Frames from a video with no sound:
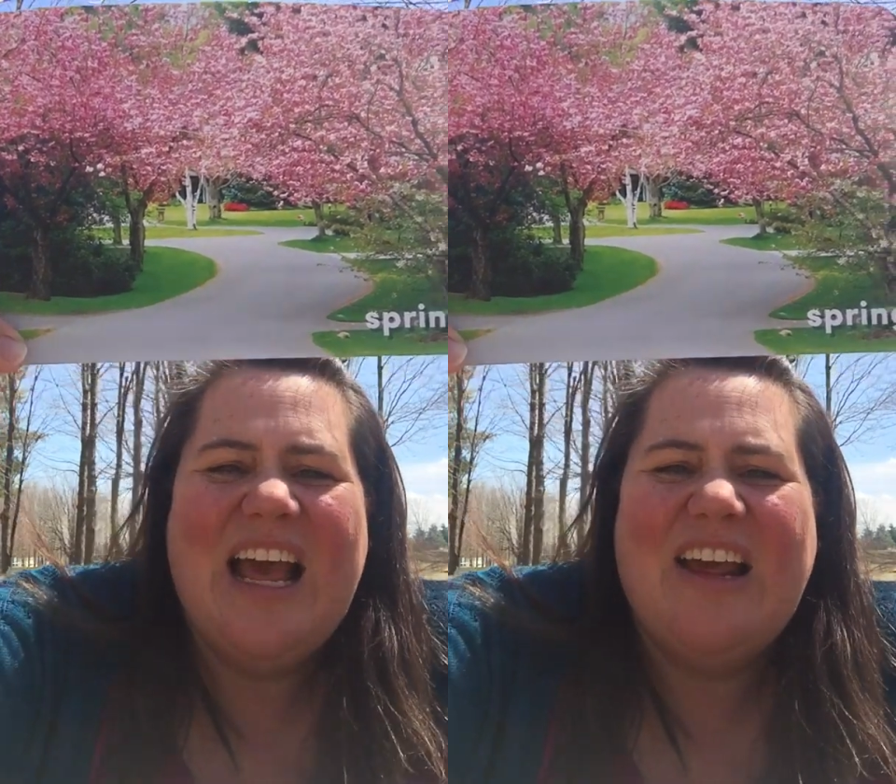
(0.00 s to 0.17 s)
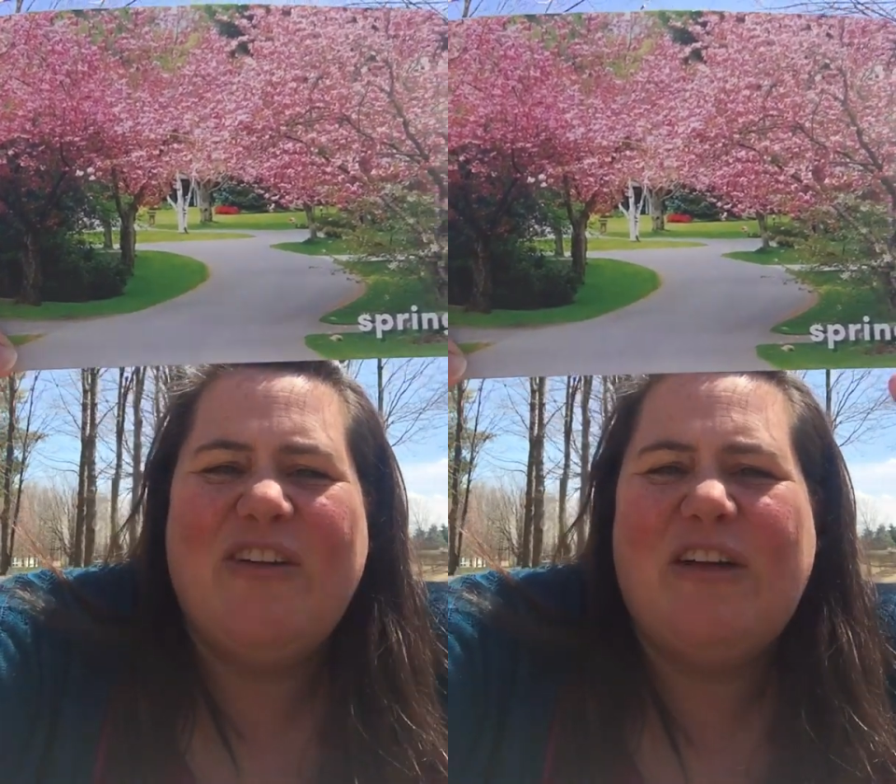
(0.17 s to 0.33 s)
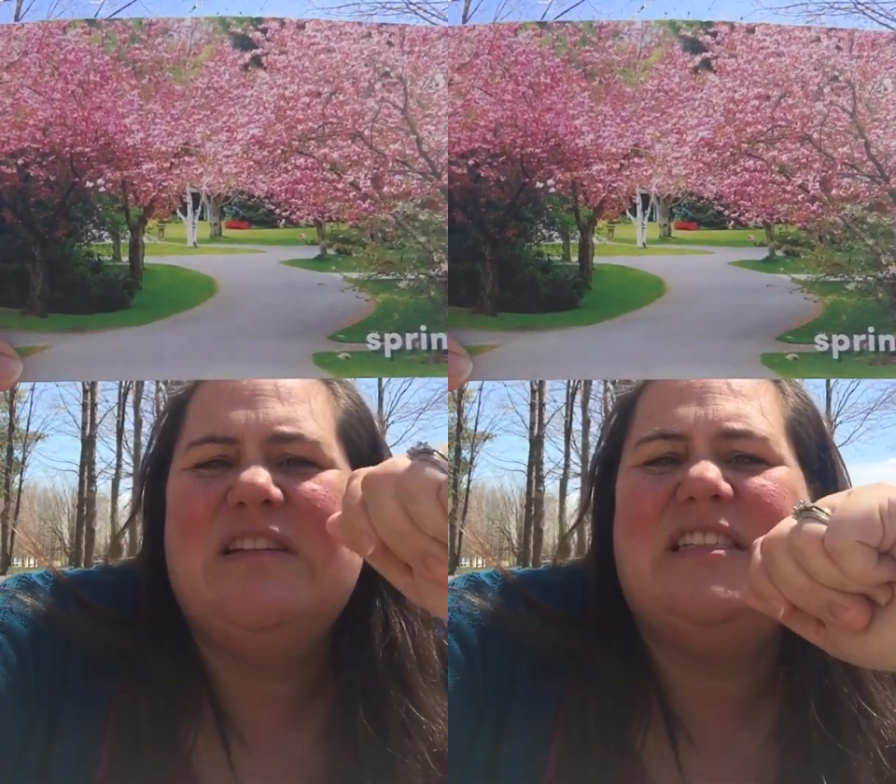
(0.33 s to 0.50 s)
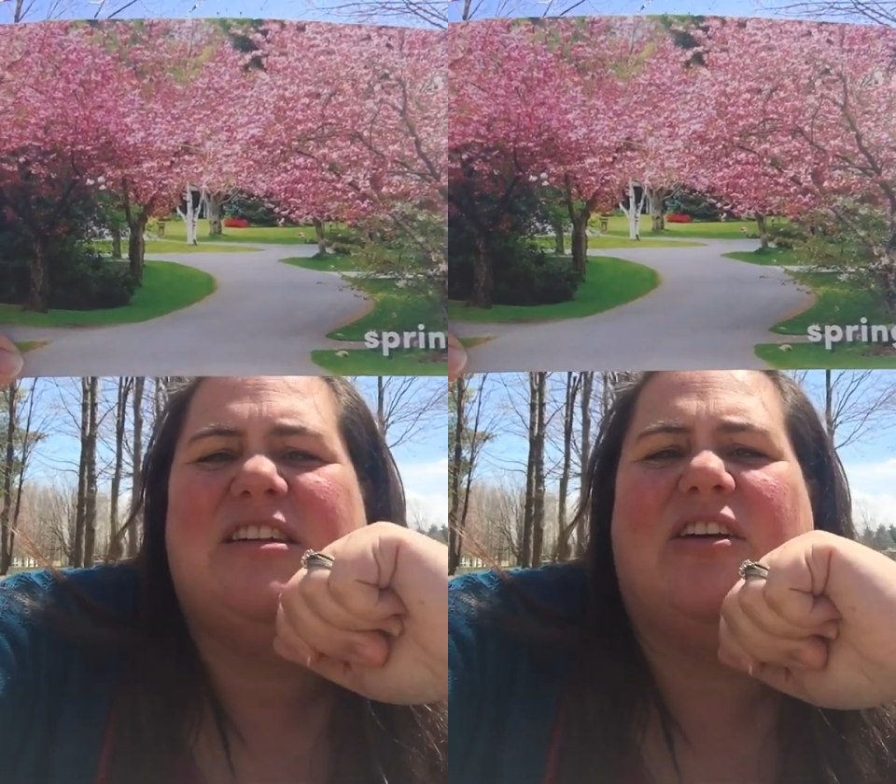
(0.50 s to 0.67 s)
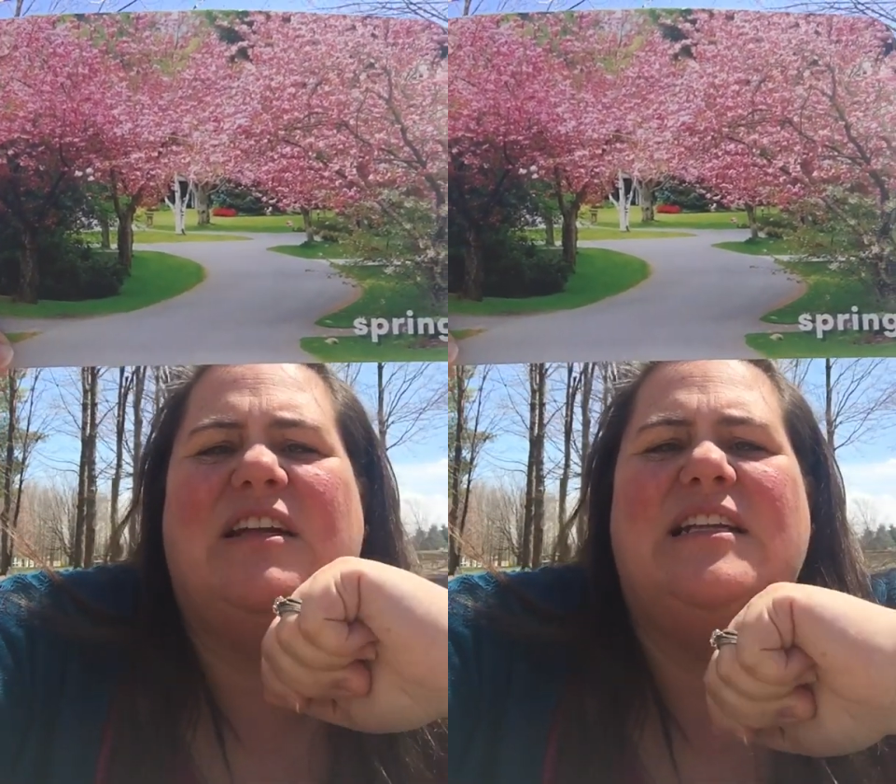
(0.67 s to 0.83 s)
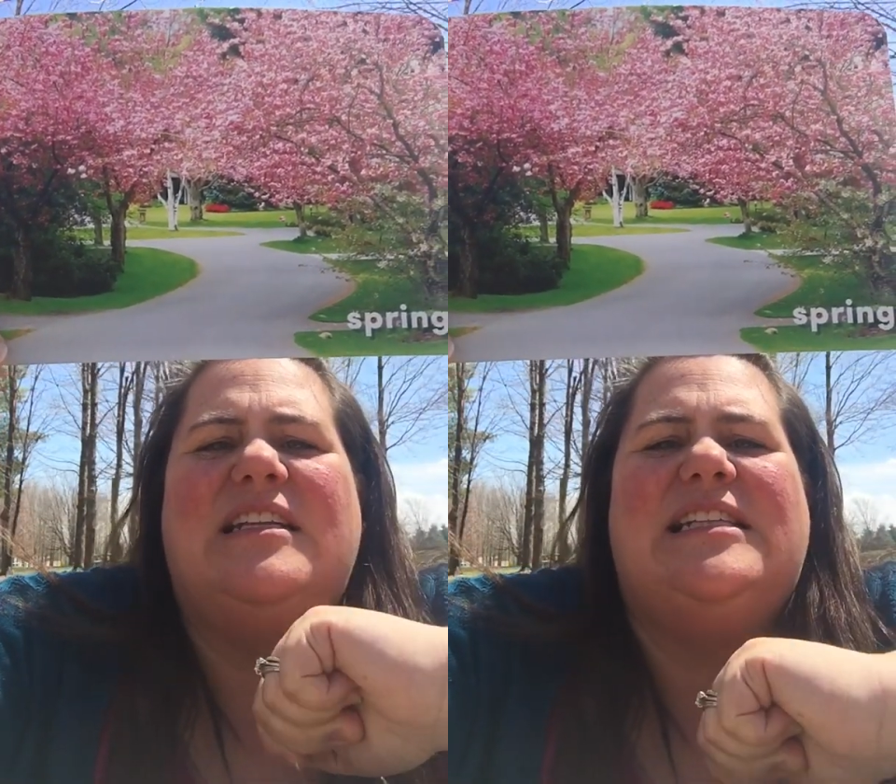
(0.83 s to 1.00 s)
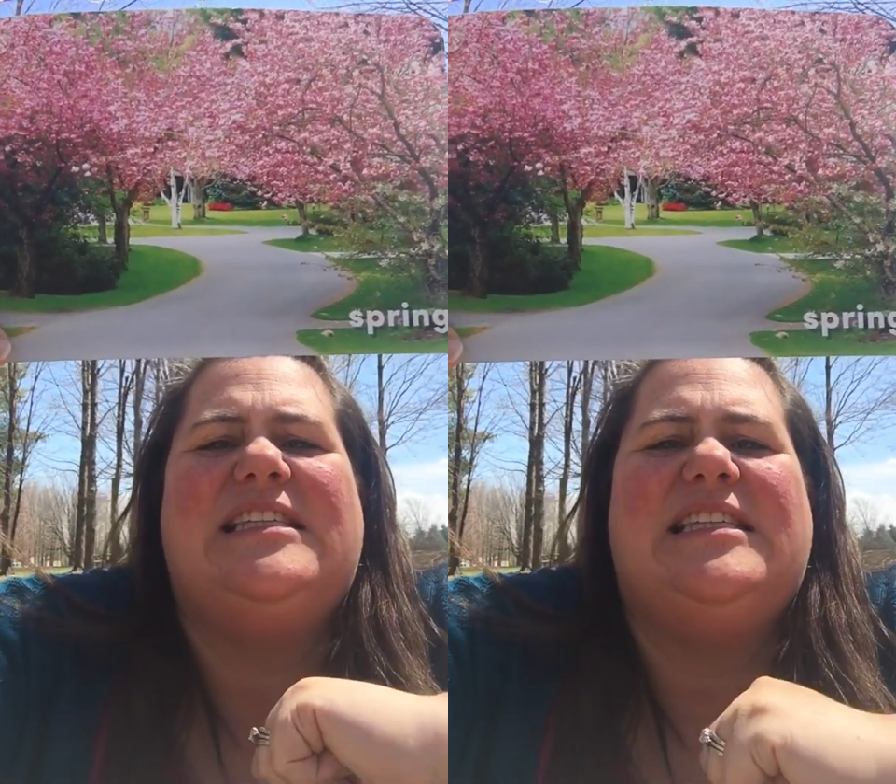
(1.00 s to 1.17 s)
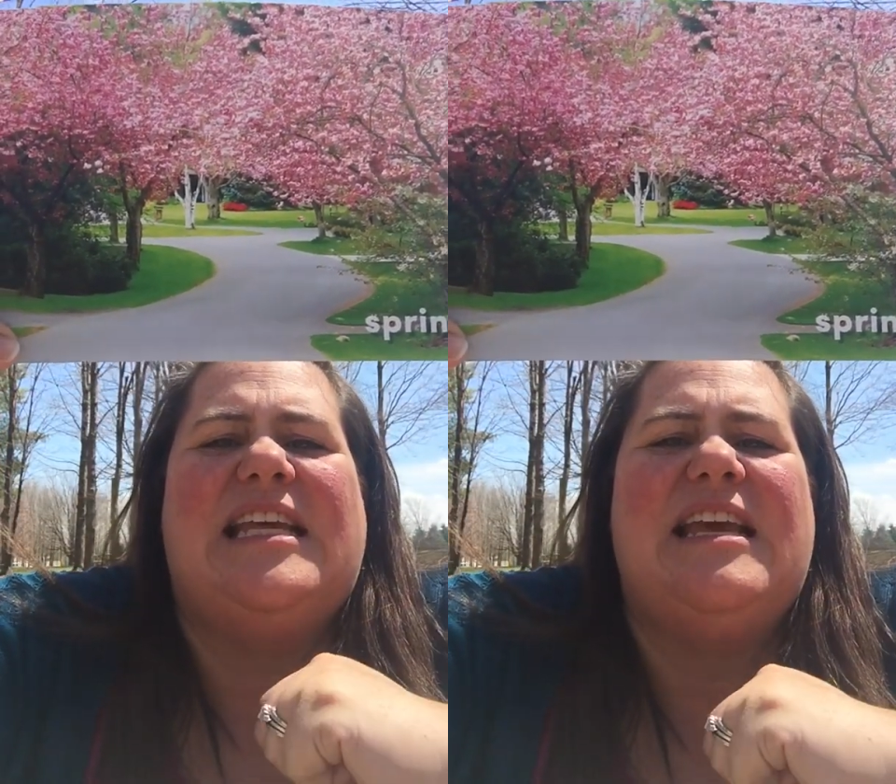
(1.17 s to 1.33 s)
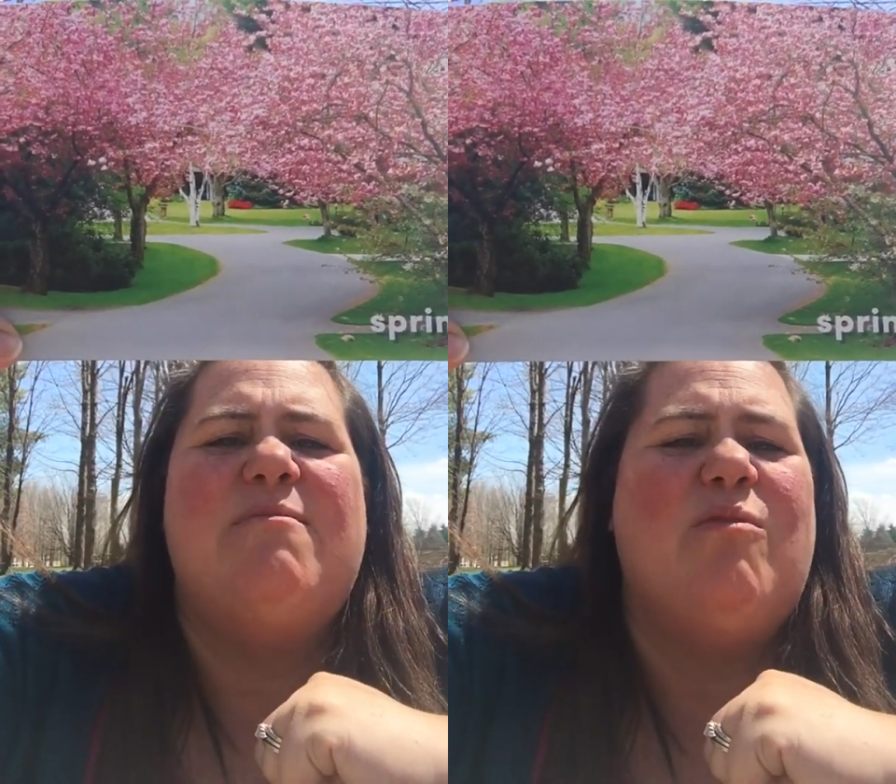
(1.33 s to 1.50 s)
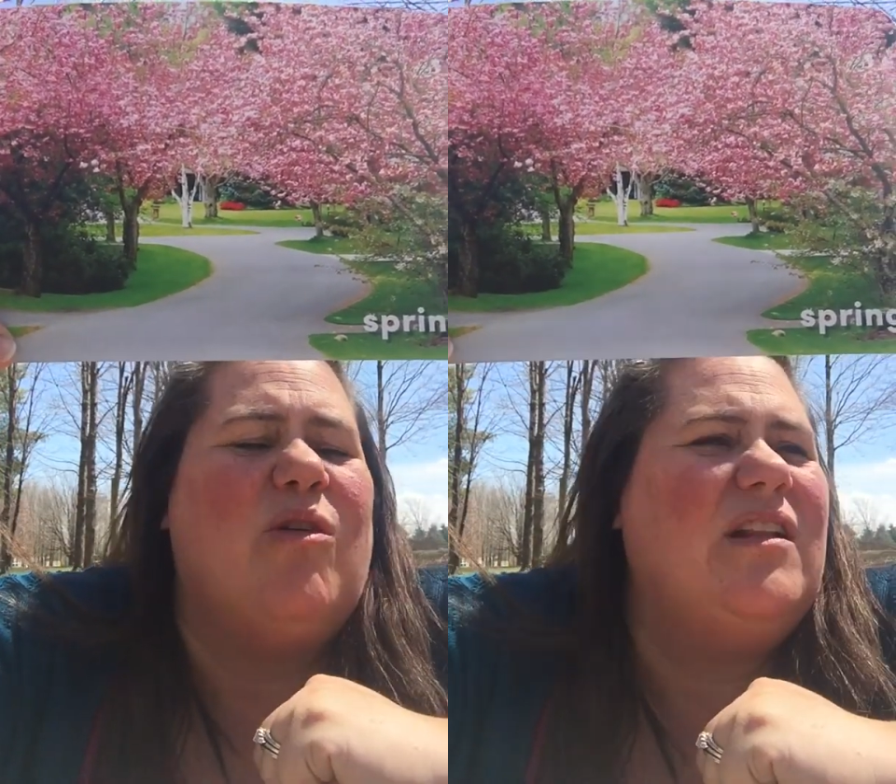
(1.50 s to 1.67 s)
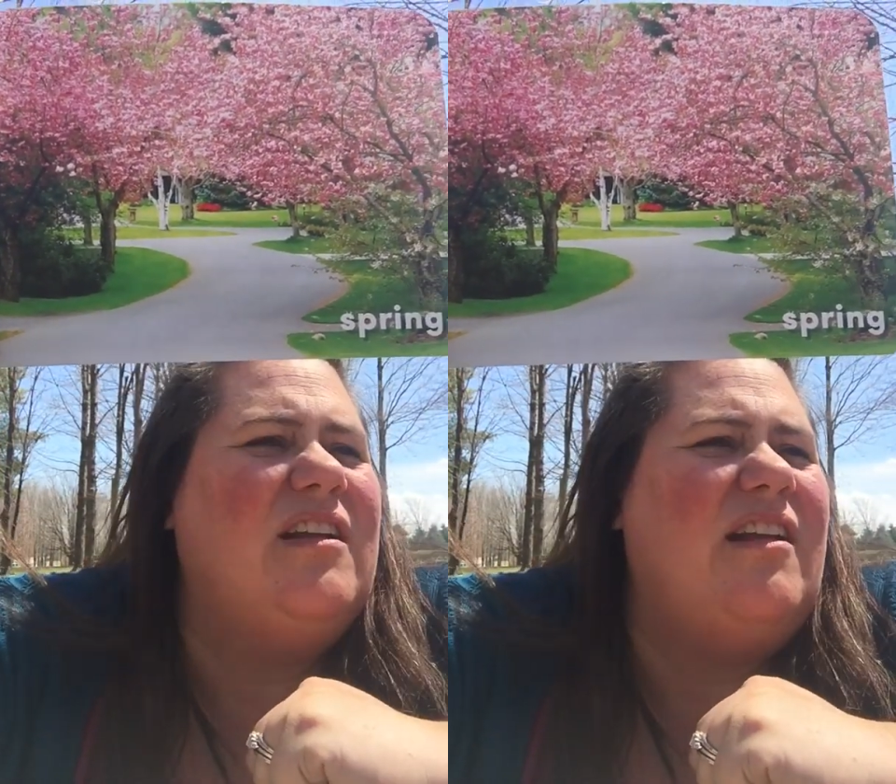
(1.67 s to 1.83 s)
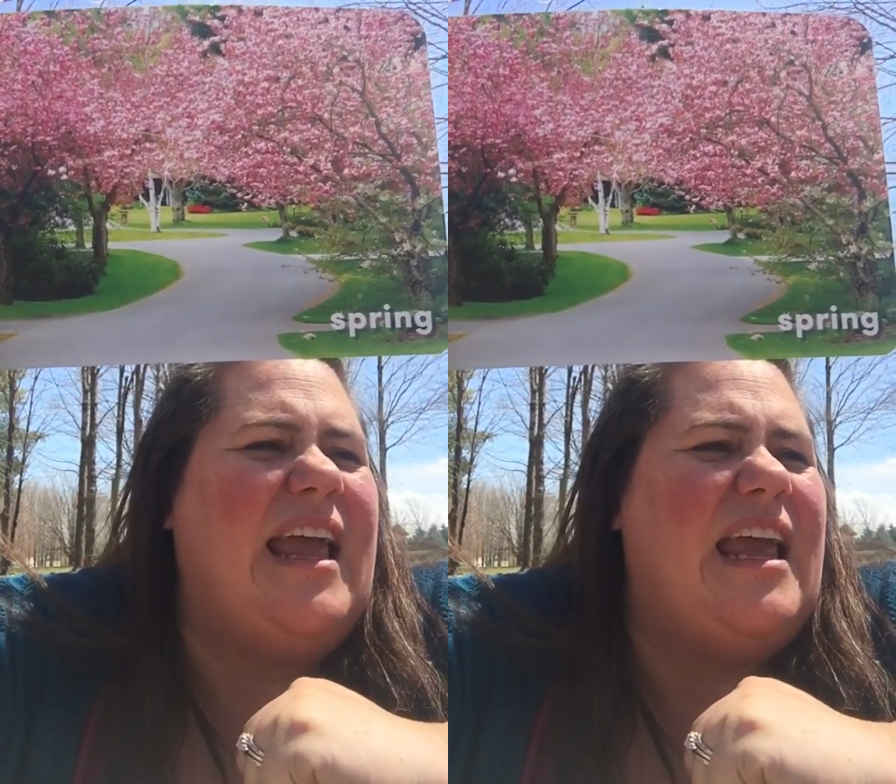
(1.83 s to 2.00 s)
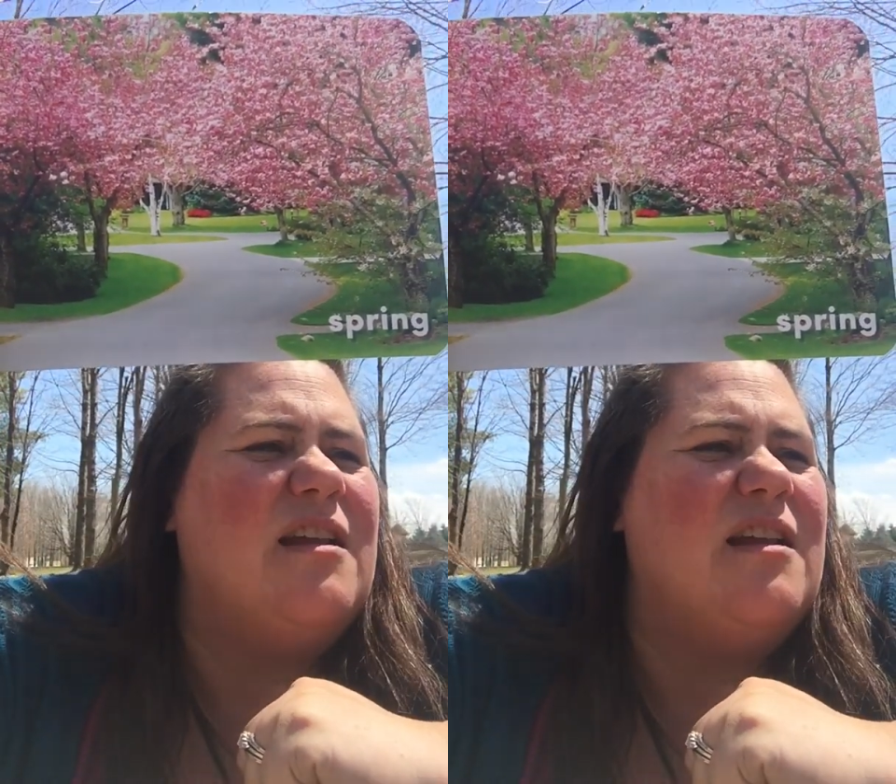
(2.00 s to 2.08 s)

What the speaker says: You're even starting to see more little